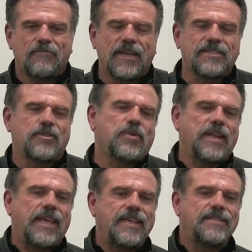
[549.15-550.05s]
makes it
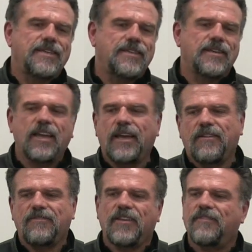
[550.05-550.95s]
really easy to
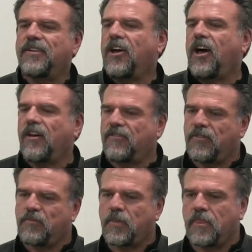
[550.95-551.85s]
kind of fluff it off.